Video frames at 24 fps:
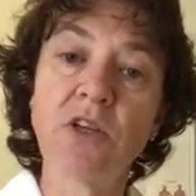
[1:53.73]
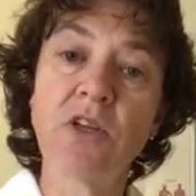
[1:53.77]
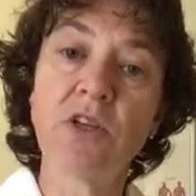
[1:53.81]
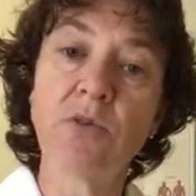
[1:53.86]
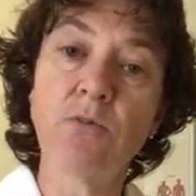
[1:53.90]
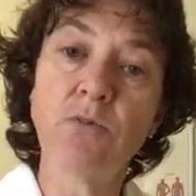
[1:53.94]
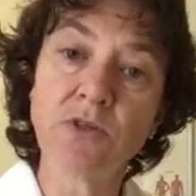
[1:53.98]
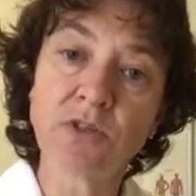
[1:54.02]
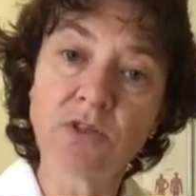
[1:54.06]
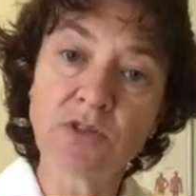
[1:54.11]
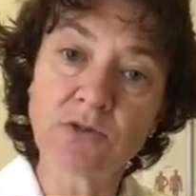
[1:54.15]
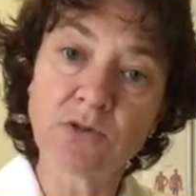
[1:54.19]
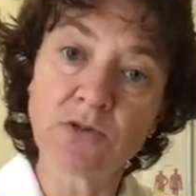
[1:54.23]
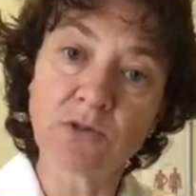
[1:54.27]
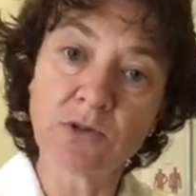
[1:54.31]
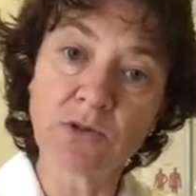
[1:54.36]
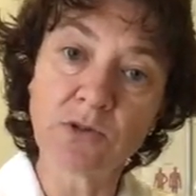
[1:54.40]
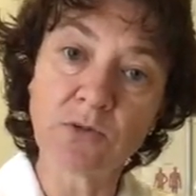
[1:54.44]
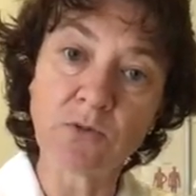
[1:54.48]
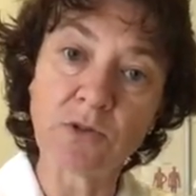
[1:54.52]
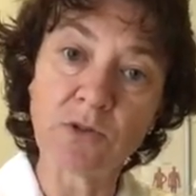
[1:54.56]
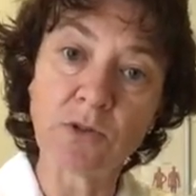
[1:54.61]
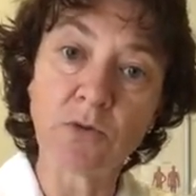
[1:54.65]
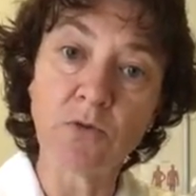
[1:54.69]
The
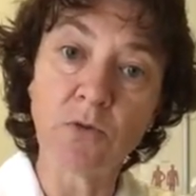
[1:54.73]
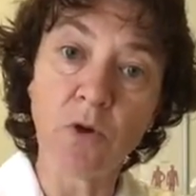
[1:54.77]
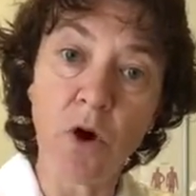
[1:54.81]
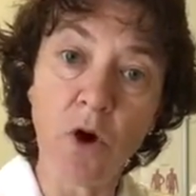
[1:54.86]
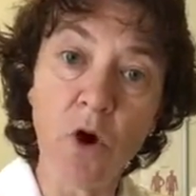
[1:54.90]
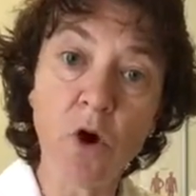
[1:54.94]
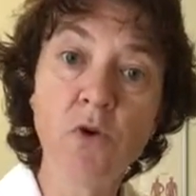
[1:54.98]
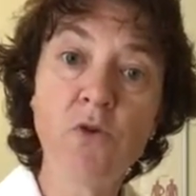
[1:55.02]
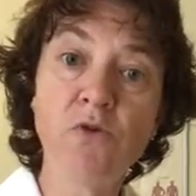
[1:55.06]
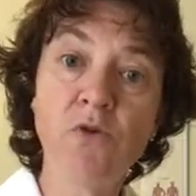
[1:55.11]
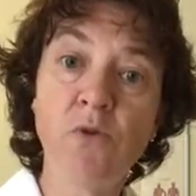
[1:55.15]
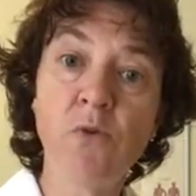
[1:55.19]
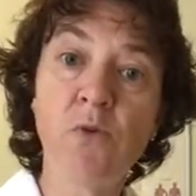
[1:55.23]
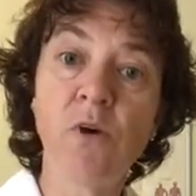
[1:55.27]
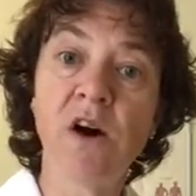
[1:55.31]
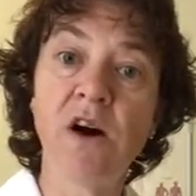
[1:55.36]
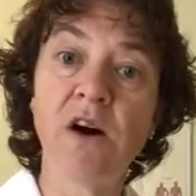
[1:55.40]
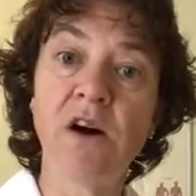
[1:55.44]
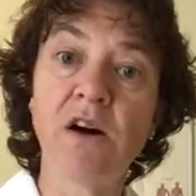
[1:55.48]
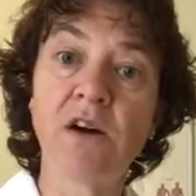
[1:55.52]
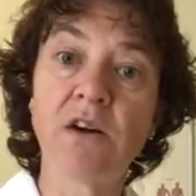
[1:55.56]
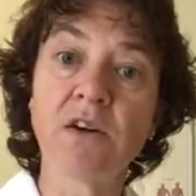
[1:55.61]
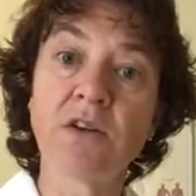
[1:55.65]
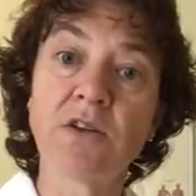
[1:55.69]
muscles will
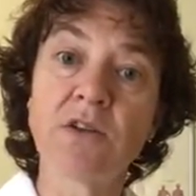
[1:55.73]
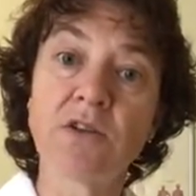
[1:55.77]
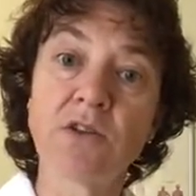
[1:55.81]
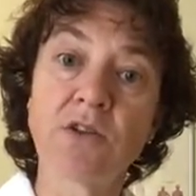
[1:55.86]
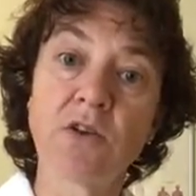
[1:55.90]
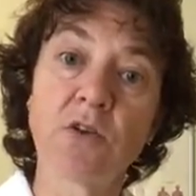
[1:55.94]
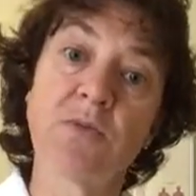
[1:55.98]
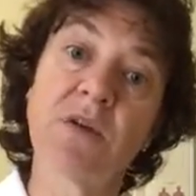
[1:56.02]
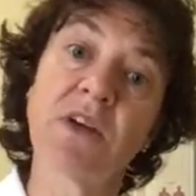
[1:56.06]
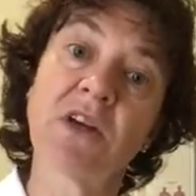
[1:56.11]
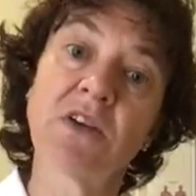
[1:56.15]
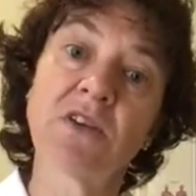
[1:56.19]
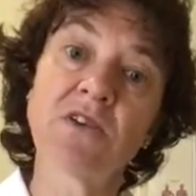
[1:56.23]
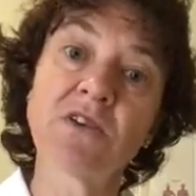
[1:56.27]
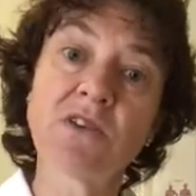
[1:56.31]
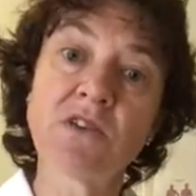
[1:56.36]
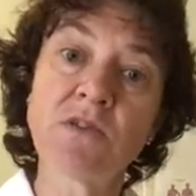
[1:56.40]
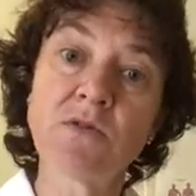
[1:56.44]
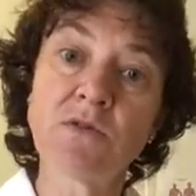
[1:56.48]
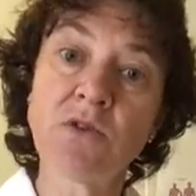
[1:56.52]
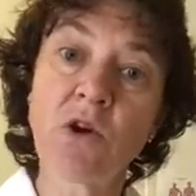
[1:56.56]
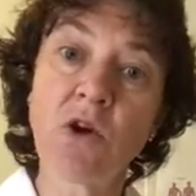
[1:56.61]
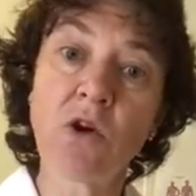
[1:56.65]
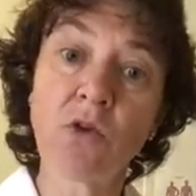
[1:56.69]
overwork. So because
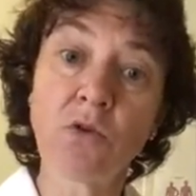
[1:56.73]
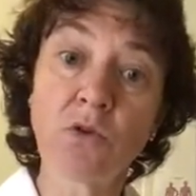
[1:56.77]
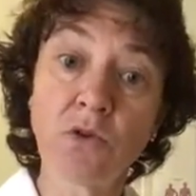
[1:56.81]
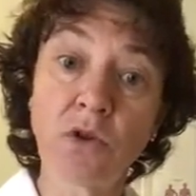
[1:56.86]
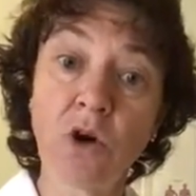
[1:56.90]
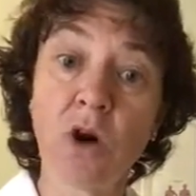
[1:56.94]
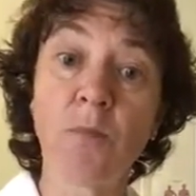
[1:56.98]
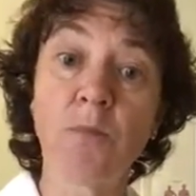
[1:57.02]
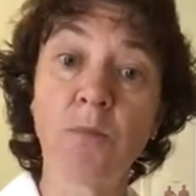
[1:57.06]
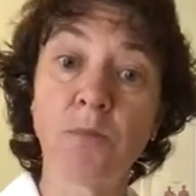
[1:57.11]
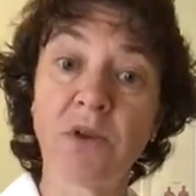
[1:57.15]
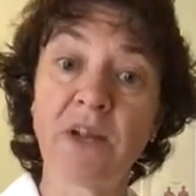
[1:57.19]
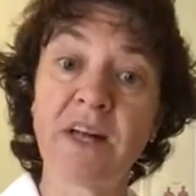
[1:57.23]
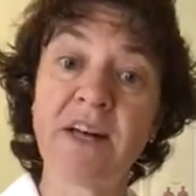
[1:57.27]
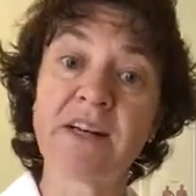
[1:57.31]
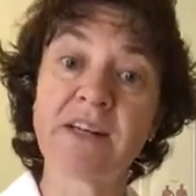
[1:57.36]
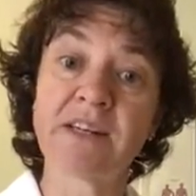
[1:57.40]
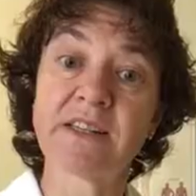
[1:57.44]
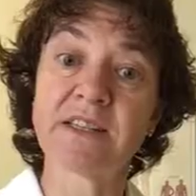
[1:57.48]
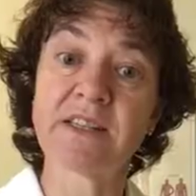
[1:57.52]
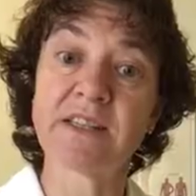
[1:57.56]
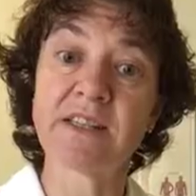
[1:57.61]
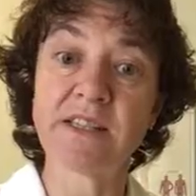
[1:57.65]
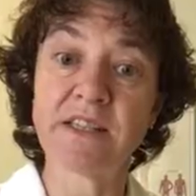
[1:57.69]
the whole
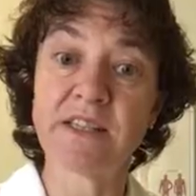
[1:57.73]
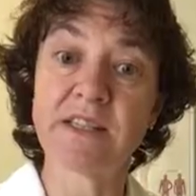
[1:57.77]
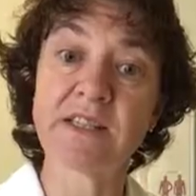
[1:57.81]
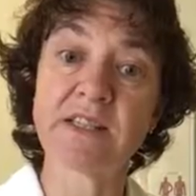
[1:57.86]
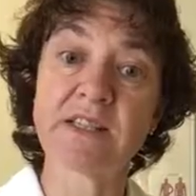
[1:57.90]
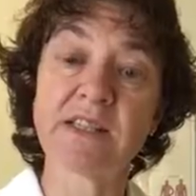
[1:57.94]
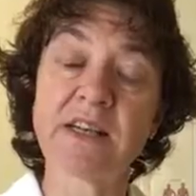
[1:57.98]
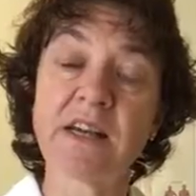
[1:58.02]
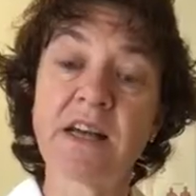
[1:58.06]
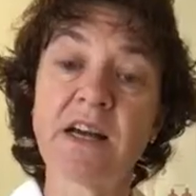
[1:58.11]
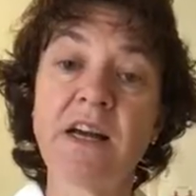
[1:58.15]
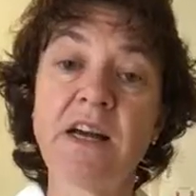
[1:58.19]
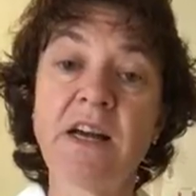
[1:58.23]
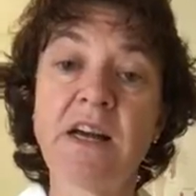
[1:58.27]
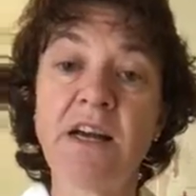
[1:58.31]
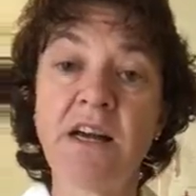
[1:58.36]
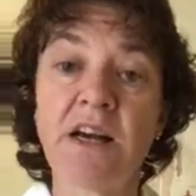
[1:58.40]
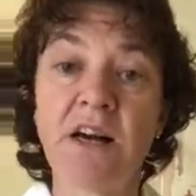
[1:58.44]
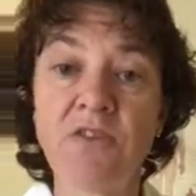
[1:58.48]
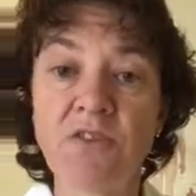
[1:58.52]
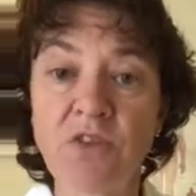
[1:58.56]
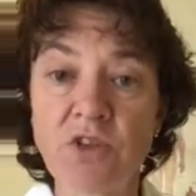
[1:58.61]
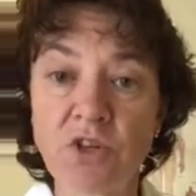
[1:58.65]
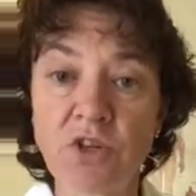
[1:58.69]
complex, the disc
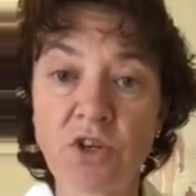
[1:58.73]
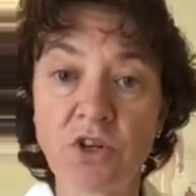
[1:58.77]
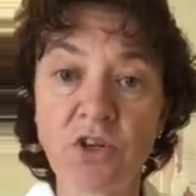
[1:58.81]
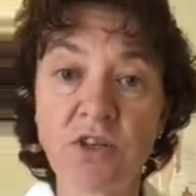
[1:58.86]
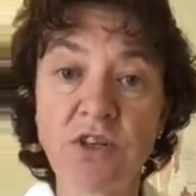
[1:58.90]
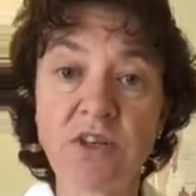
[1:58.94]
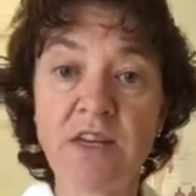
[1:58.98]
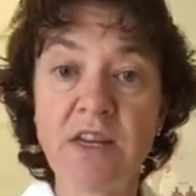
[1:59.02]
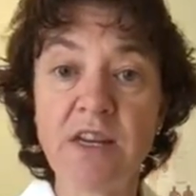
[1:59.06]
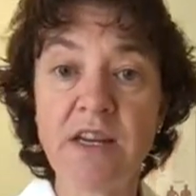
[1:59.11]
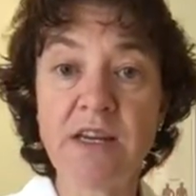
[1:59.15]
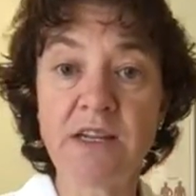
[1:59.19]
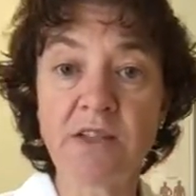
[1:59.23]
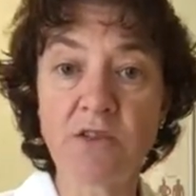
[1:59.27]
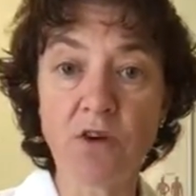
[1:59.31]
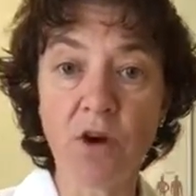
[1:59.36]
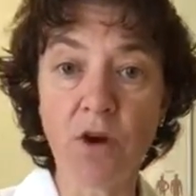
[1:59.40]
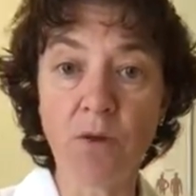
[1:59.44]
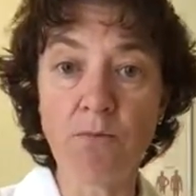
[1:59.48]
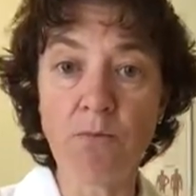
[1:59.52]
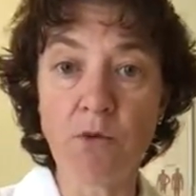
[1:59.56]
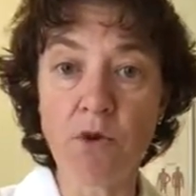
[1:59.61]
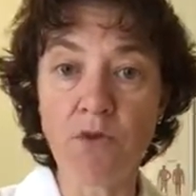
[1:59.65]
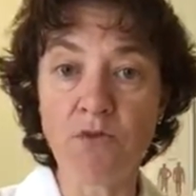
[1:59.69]
and the joint, is
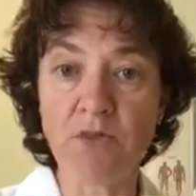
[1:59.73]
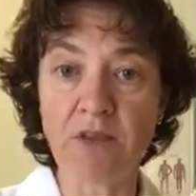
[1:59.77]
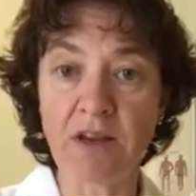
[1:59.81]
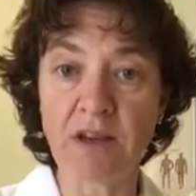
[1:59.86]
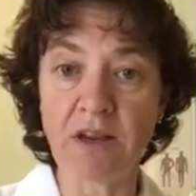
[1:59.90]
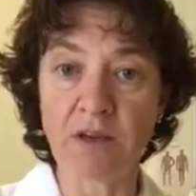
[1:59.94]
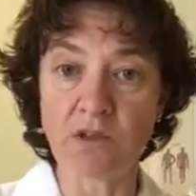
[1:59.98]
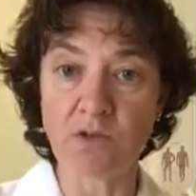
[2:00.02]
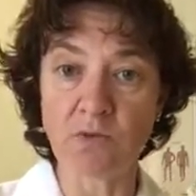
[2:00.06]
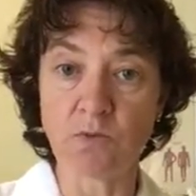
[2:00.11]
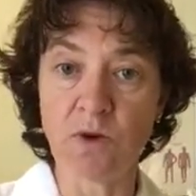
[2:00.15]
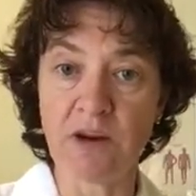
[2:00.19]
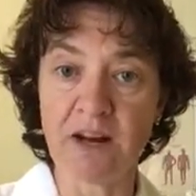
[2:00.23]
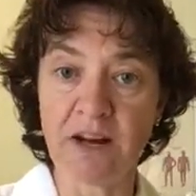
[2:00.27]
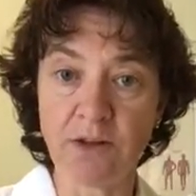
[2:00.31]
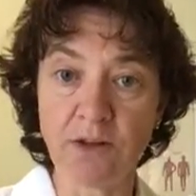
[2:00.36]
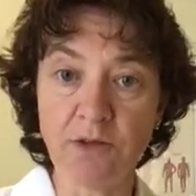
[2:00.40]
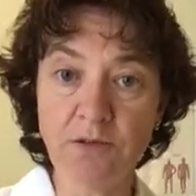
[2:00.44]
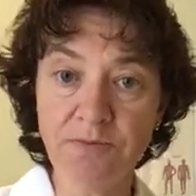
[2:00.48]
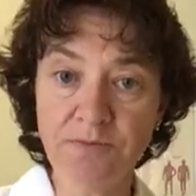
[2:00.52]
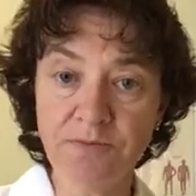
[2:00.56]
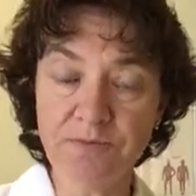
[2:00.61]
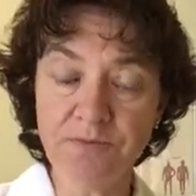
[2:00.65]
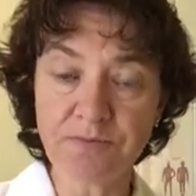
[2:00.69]
not moving as
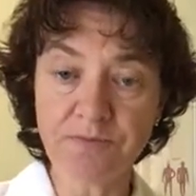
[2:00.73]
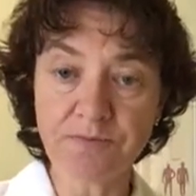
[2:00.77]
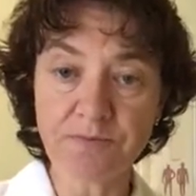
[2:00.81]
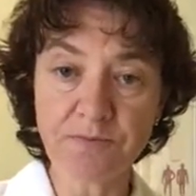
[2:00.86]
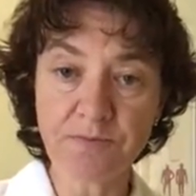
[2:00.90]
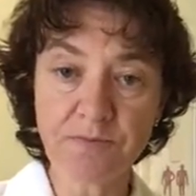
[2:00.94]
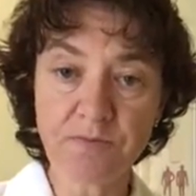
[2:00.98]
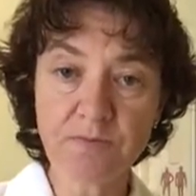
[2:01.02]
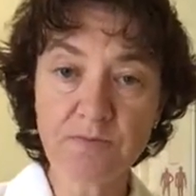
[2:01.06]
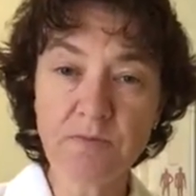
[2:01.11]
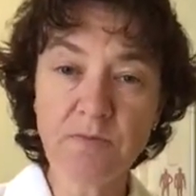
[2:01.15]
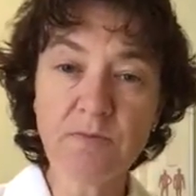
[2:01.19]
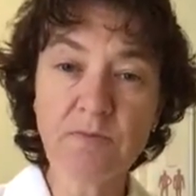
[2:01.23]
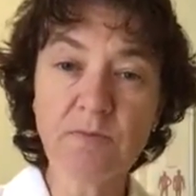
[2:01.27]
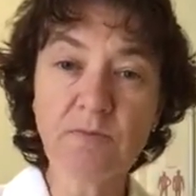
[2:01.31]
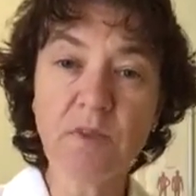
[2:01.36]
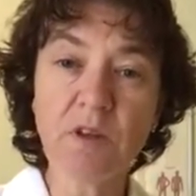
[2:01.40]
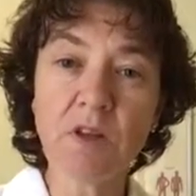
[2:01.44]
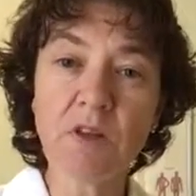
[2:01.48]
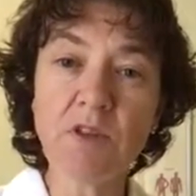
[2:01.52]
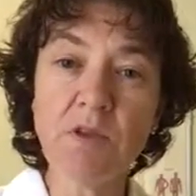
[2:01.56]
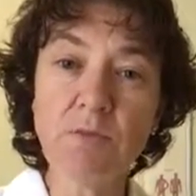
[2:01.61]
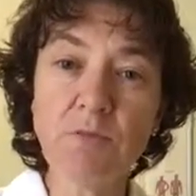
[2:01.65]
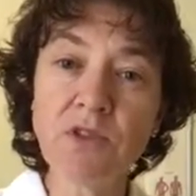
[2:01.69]
well,
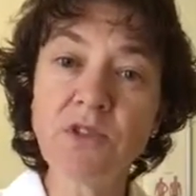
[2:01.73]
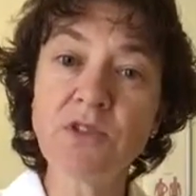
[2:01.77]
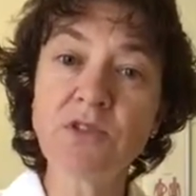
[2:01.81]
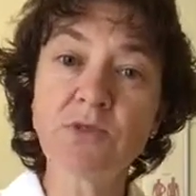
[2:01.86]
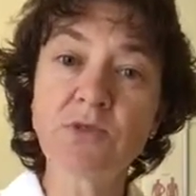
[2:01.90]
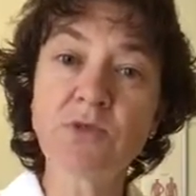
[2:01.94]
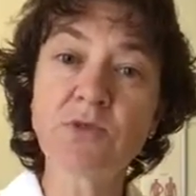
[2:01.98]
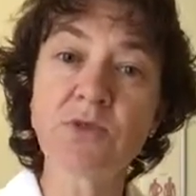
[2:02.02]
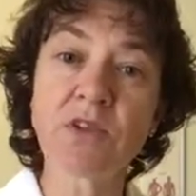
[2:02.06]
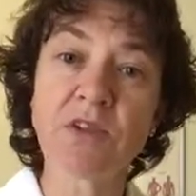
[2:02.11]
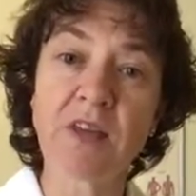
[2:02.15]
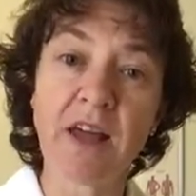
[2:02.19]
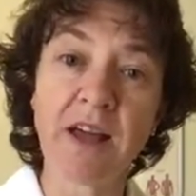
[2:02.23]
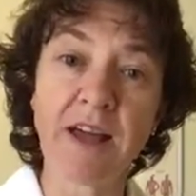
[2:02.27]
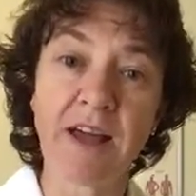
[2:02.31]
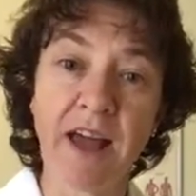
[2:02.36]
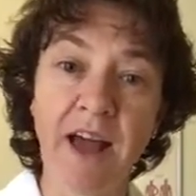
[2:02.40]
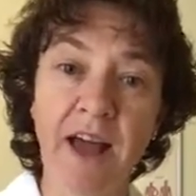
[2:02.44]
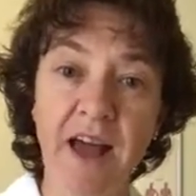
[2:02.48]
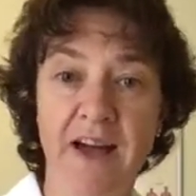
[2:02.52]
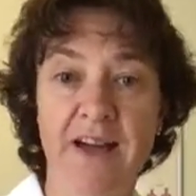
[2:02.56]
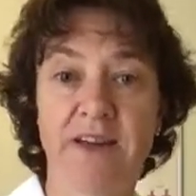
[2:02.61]
the muscles will then get